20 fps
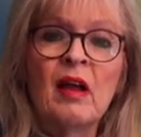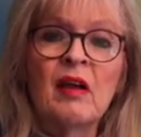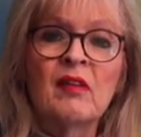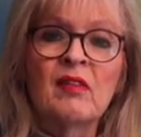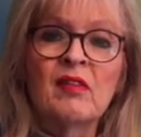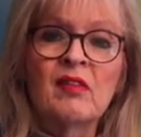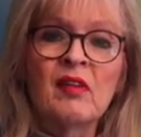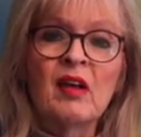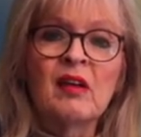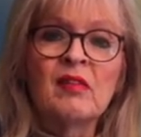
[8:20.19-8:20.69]

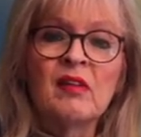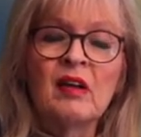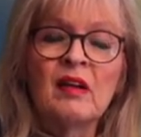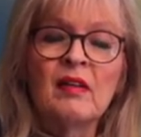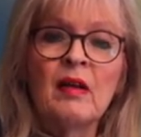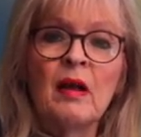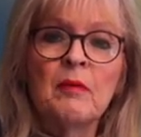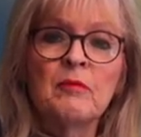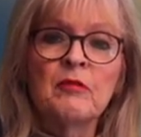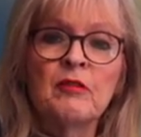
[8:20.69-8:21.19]

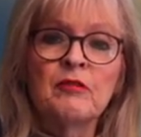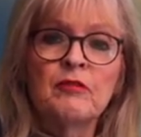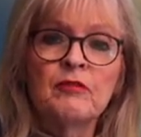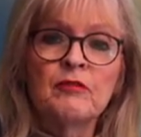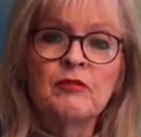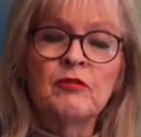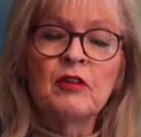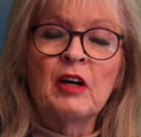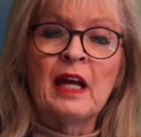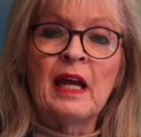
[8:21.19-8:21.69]
setting them
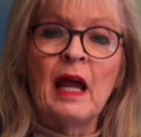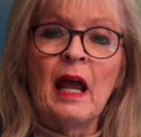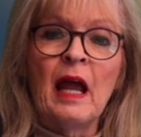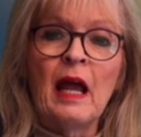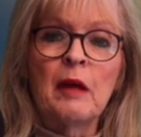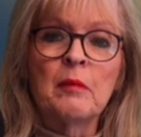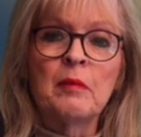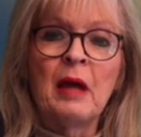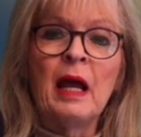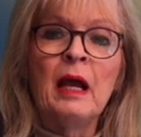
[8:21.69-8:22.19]
free,
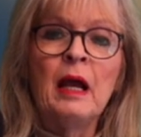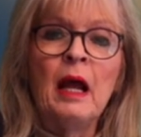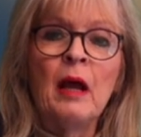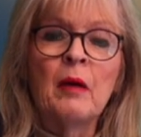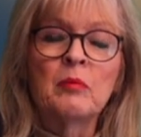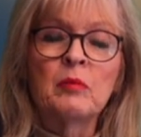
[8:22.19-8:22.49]
amen,